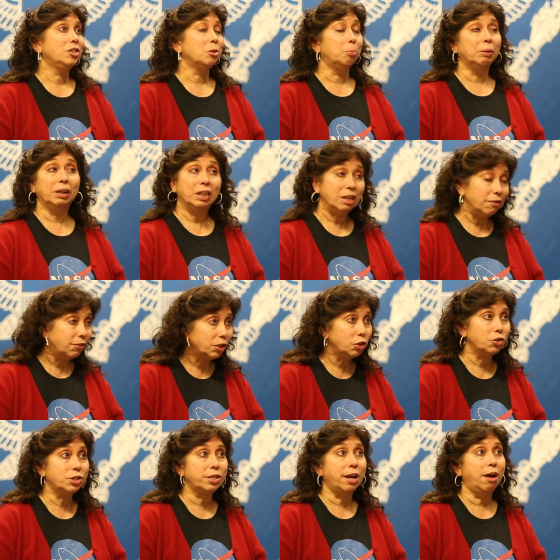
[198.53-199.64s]
to believe in
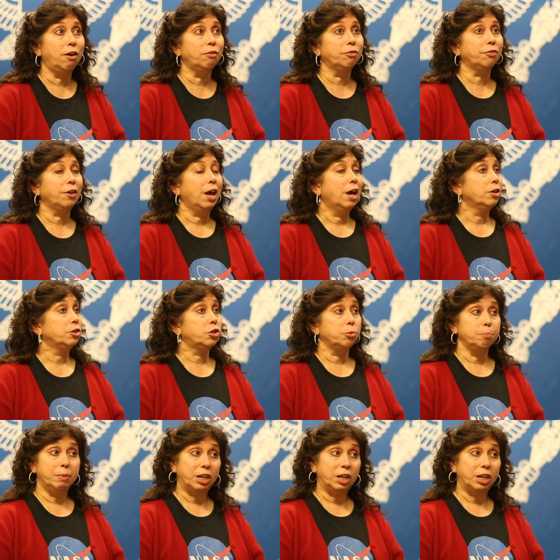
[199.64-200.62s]
yourself, to